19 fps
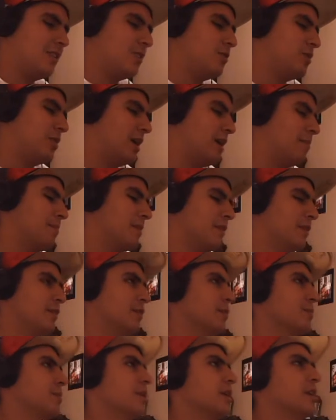You got beef for
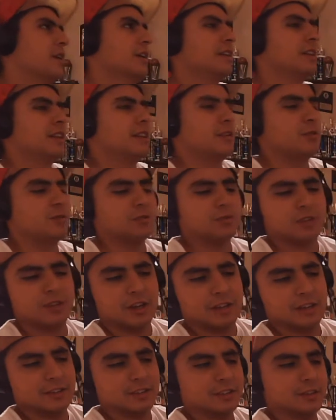Pun, then you just
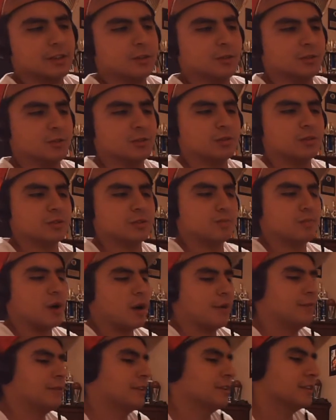got to go do this
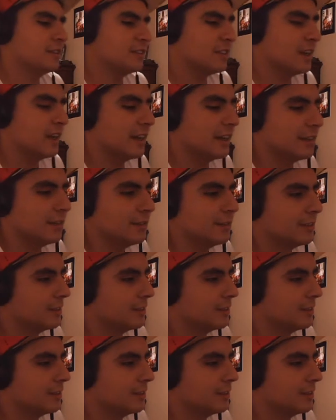mafia style.